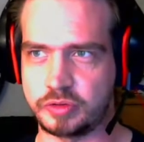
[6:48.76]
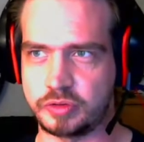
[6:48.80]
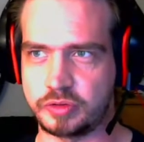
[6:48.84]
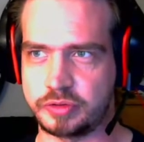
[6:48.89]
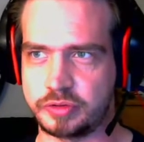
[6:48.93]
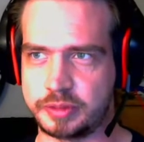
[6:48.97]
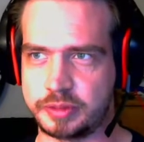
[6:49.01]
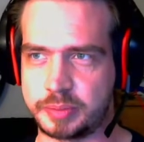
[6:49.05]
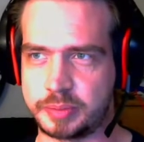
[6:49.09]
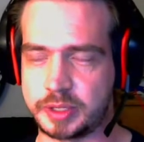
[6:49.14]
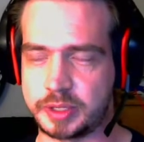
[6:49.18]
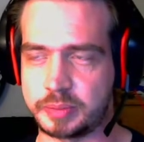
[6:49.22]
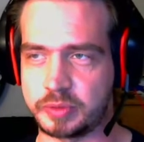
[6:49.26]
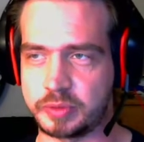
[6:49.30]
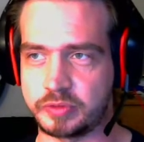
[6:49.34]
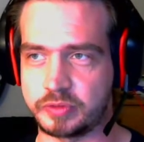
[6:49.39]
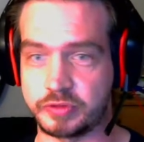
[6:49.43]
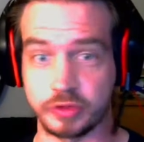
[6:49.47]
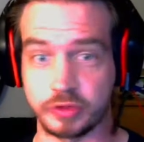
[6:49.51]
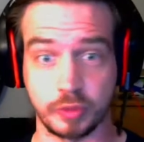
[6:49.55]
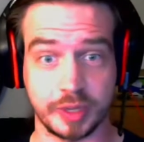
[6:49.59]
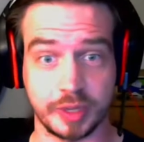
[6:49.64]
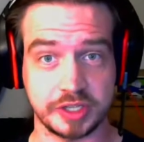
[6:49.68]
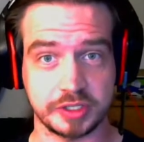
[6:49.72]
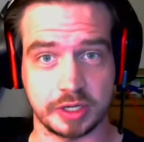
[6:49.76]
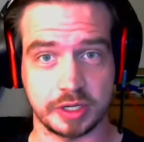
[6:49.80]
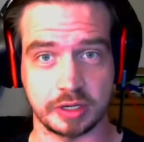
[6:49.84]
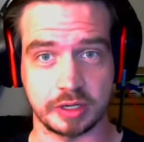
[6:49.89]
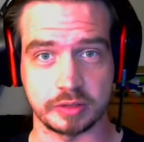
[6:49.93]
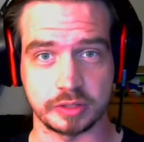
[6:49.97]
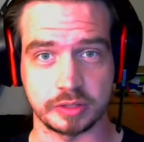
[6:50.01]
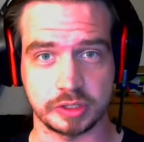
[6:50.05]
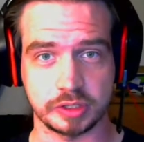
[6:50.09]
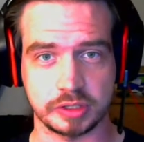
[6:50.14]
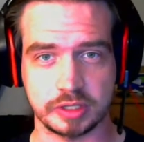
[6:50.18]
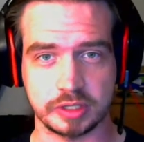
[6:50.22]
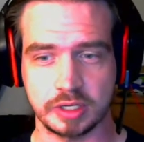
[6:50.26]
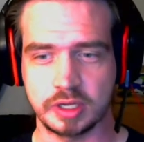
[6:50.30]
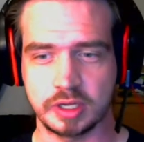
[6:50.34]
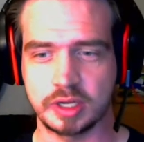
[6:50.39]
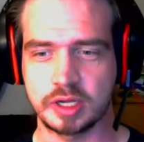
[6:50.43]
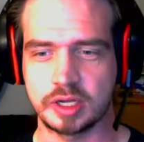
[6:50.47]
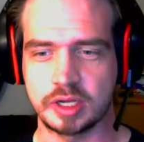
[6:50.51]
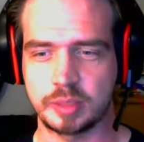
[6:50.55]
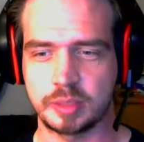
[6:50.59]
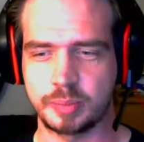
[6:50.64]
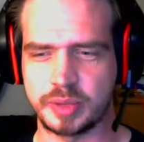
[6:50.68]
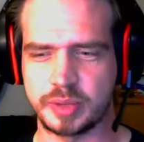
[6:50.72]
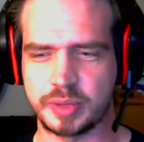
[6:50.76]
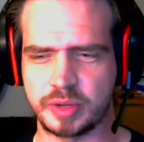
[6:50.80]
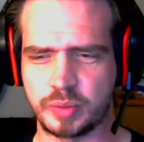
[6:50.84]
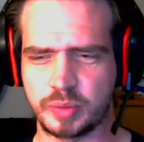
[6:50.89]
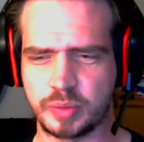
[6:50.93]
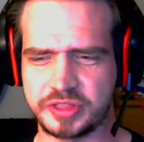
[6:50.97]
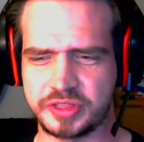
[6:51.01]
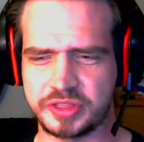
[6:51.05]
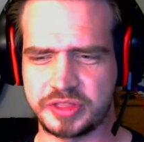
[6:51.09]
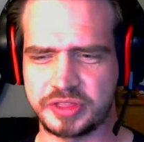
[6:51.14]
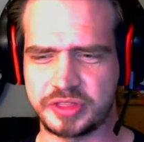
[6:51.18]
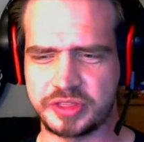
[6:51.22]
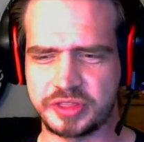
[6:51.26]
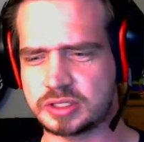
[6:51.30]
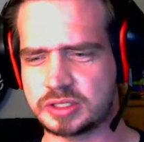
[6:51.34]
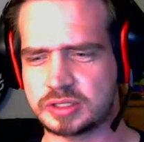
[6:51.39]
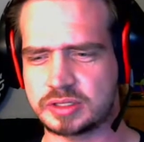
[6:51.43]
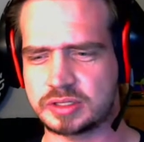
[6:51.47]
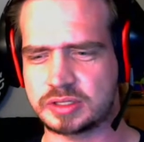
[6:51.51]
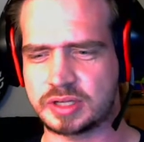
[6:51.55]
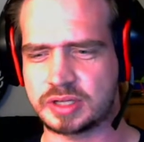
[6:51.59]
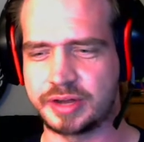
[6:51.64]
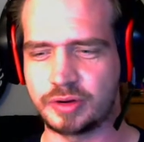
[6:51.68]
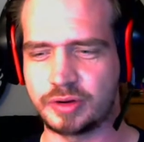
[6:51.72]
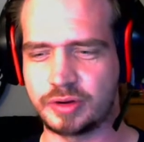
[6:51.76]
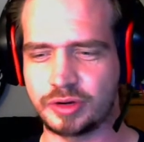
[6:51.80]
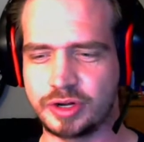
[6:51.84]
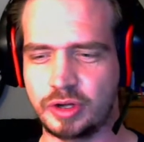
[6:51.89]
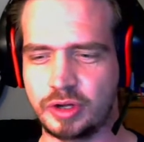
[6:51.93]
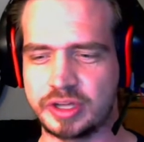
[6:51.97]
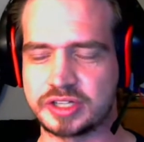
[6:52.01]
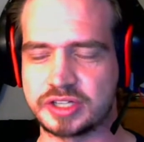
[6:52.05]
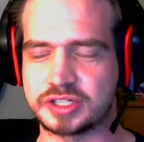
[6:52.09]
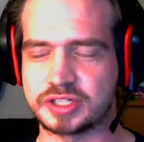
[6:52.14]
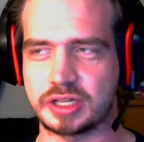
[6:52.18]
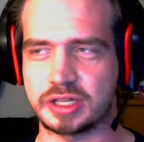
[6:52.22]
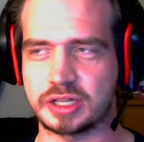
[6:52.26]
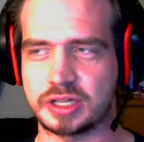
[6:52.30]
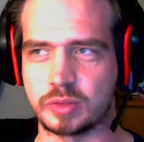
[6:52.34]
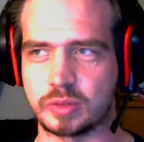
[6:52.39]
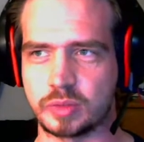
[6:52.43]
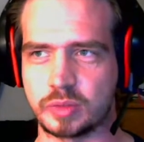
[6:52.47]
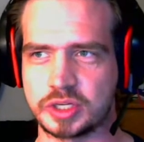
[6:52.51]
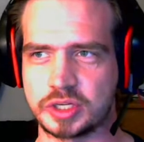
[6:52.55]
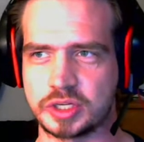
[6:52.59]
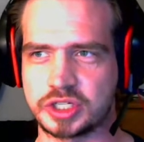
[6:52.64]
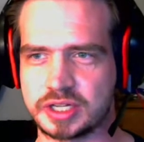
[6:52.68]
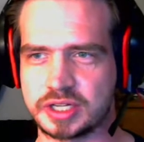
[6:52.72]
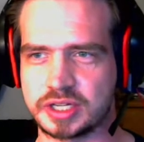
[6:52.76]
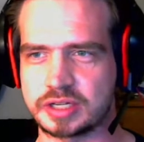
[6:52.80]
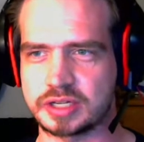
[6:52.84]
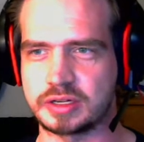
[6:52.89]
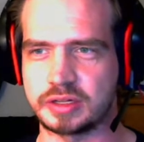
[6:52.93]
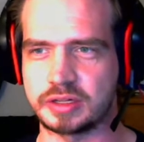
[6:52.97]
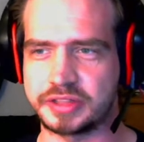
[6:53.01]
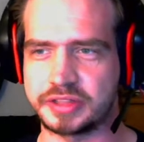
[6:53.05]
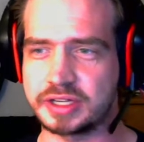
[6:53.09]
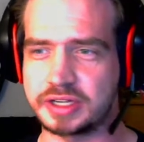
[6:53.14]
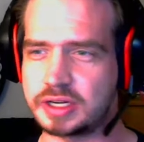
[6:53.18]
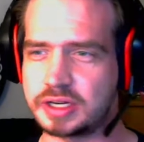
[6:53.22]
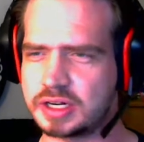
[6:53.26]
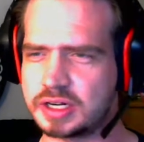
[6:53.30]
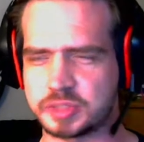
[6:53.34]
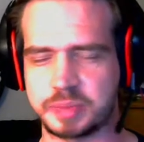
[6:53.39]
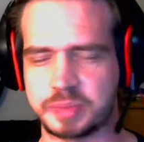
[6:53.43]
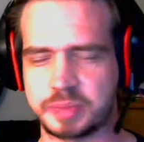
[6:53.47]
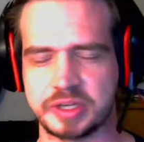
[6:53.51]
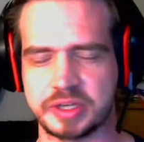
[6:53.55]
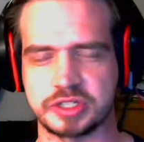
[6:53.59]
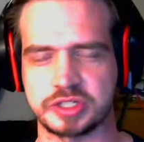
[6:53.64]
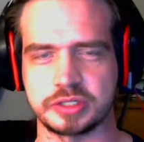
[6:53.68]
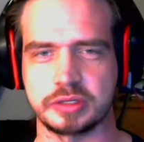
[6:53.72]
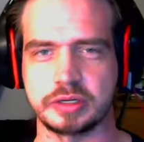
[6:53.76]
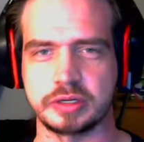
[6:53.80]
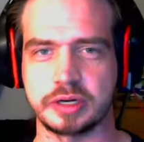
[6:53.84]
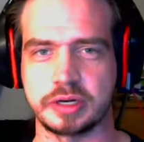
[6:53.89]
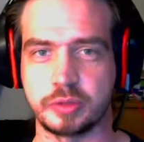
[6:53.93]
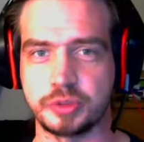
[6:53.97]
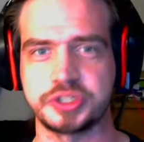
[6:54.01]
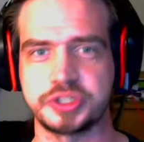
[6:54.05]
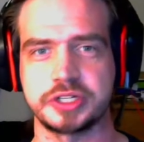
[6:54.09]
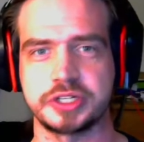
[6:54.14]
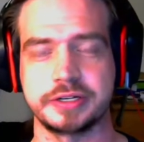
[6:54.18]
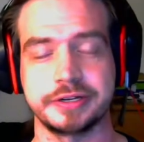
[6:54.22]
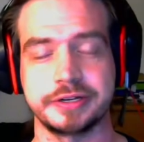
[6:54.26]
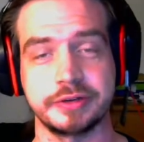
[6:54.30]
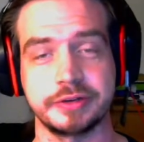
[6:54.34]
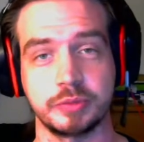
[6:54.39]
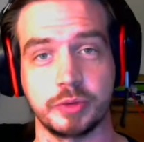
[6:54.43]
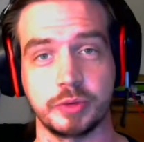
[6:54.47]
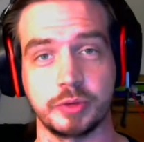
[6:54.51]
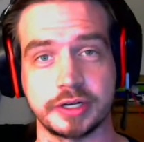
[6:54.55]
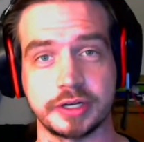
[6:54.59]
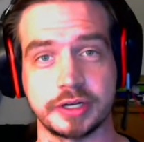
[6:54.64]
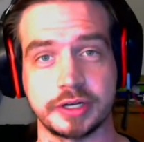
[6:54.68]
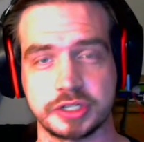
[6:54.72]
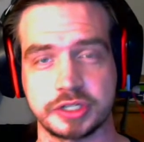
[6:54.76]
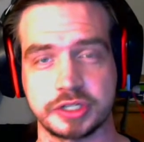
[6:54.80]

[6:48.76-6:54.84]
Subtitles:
the people for the West Coast. But with this, I don't know exactly which technology. They did a special on it, which I didn't watch.